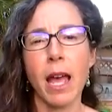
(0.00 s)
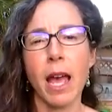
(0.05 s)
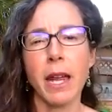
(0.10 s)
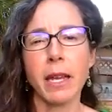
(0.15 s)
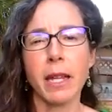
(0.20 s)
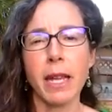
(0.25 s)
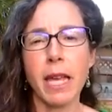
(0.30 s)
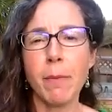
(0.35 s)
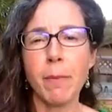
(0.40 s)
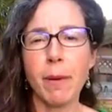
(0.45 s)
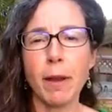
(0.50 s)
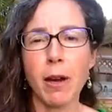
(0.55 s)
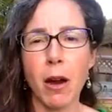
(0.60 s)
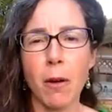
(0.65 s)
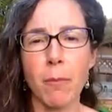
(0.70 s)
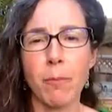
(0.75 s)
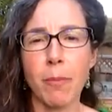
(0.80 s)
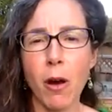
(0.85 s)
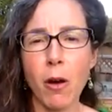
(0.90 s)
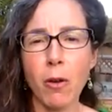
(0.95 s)
and keeping
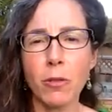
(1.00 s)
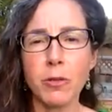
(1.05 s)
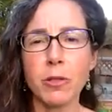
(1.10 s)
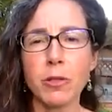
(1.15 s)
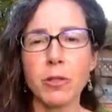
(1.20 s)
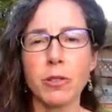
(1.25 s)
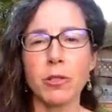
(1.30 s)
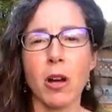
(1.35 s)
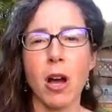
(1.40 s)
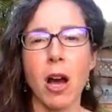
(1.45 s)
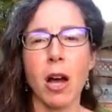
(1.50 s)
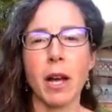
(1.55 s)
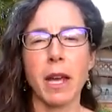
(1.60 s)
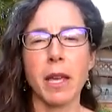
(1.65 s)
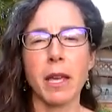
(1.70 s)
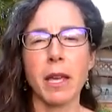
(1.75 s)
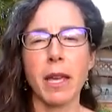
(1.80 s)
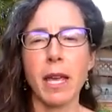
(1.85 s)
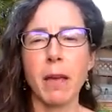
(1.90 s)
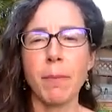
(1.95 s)
our bones strong
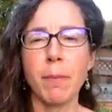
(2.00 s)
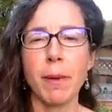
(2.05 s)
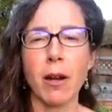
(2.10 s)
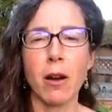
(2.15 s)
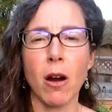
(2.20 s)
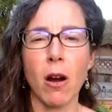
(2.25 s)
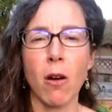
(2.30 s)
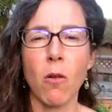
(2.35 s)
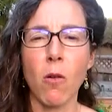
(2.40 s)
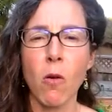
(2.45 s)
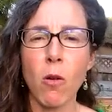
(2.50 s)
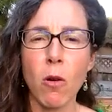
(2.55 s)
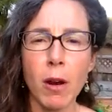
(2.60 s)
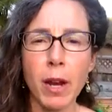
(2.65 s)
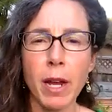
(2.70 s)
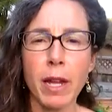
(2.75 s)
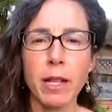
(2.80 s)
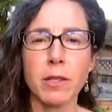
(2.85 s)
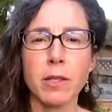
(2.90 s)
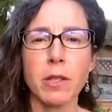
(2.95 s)
and keeping our
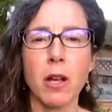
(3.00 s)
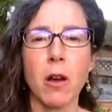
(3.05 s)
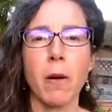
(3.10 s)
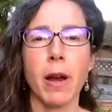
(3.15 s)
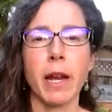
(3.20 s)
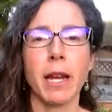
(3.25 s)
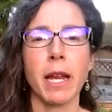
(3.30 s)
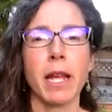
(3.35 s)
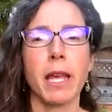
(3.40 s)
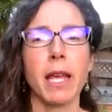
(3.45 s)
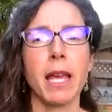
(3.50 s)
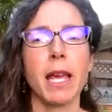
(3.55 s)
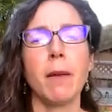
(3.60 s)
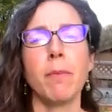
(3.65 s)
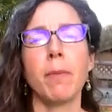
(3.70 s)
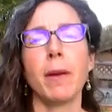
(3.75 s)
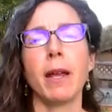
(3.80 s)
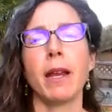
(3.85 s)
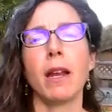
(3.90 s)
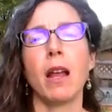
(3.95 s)
organs going and
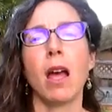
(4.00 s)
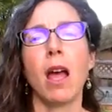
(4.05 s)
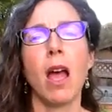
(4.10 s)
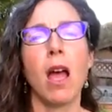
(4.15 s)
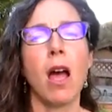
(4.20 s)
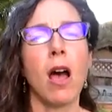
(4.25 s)
keeping